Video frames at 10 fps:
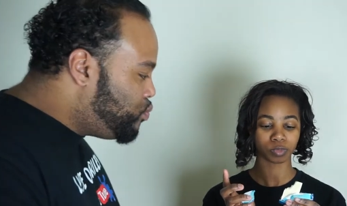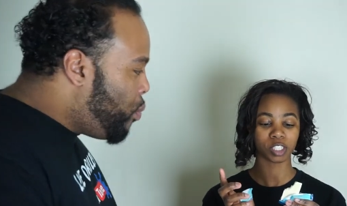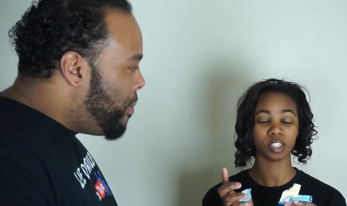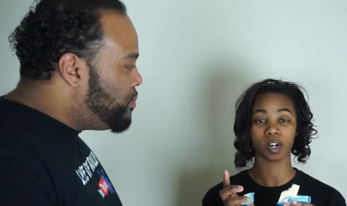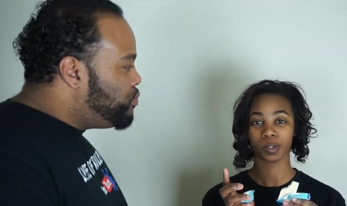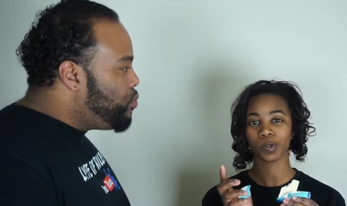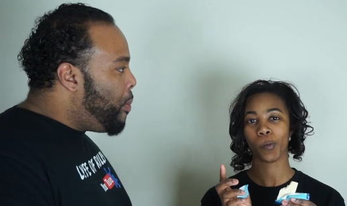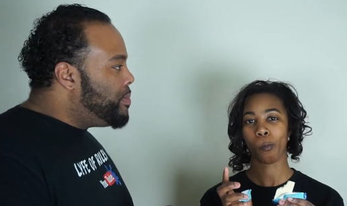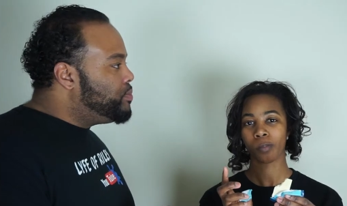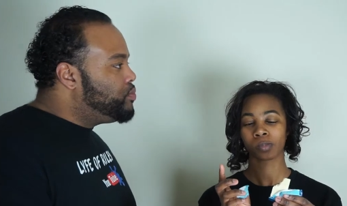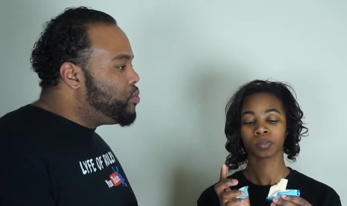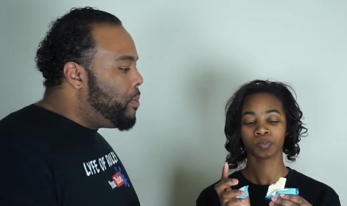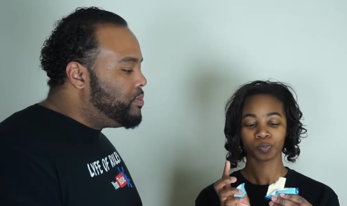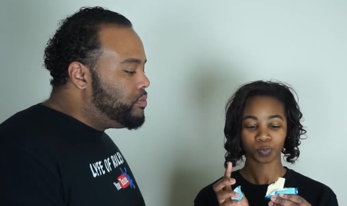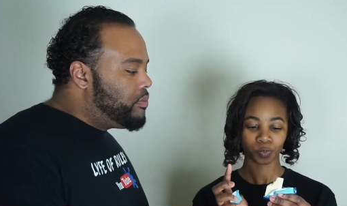Speaker 1: It does.
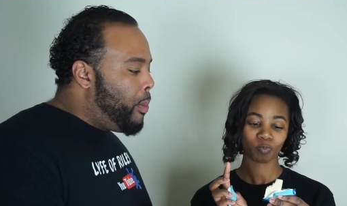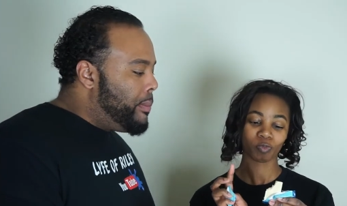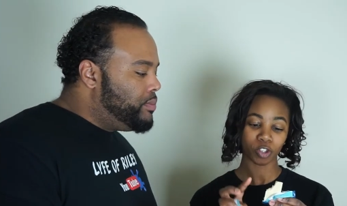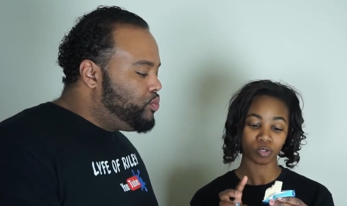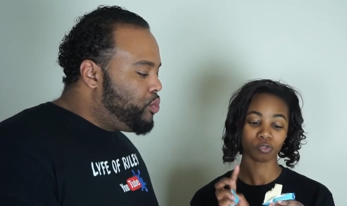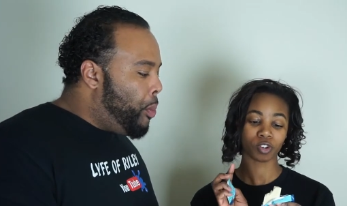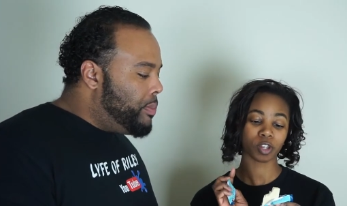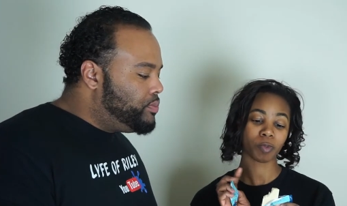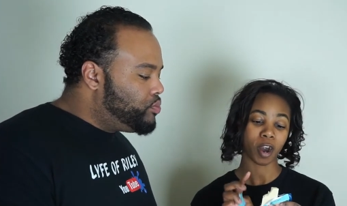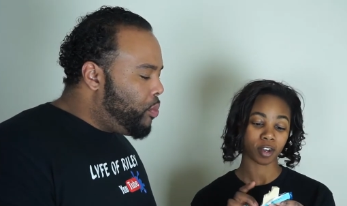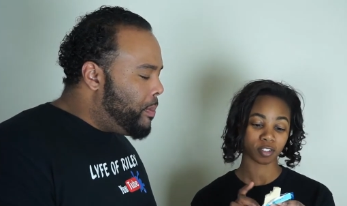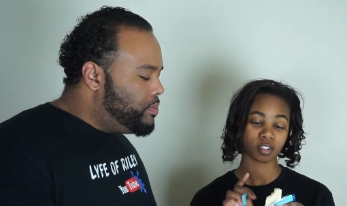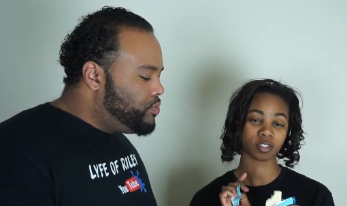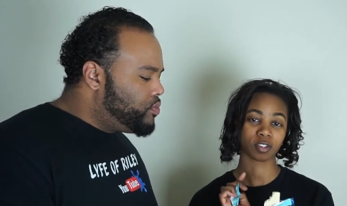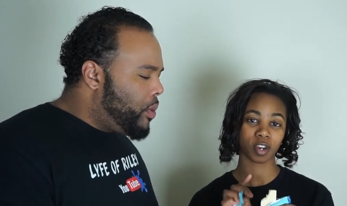This one really passed.
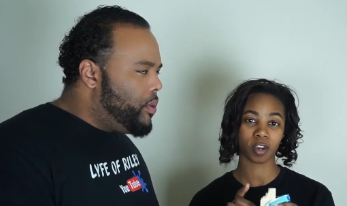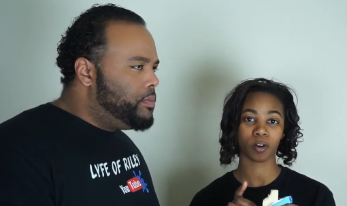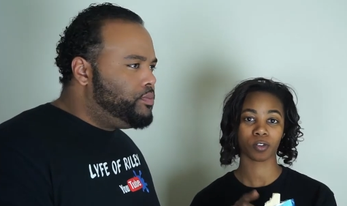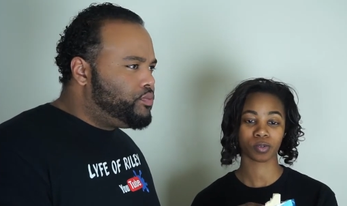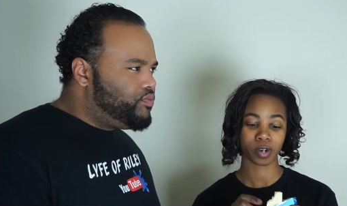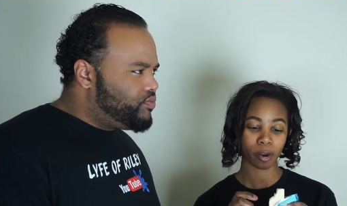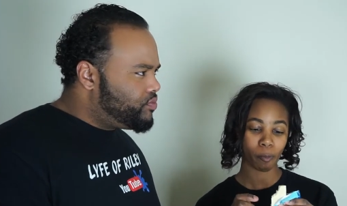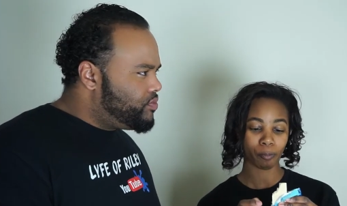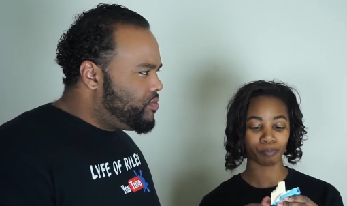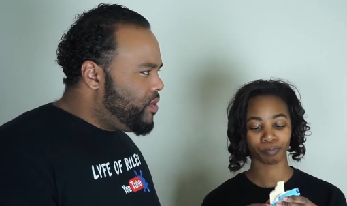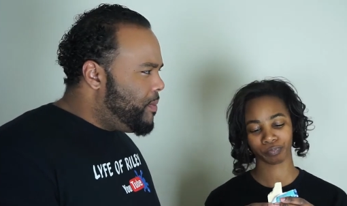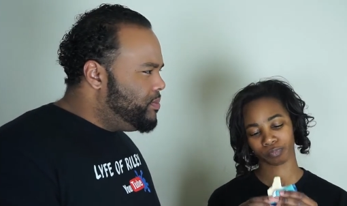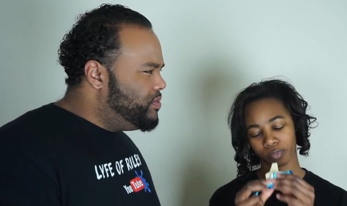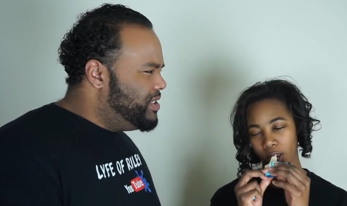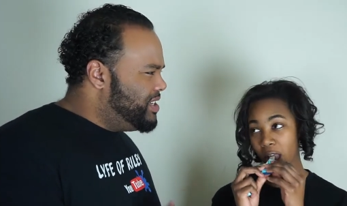This is an A all the eh? way.
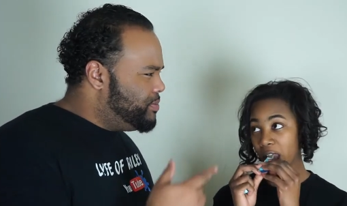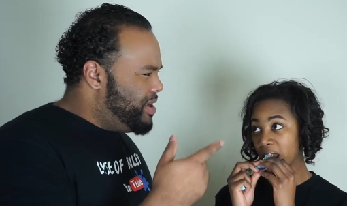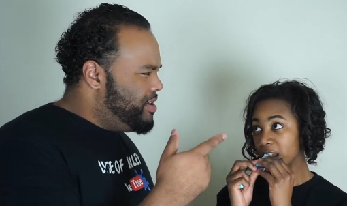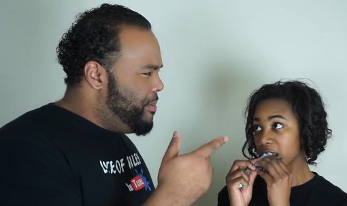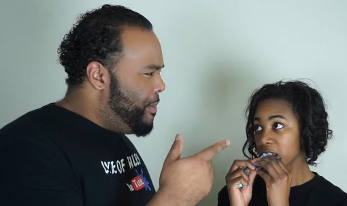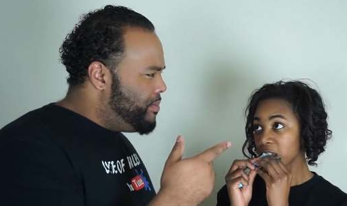Was that a spider?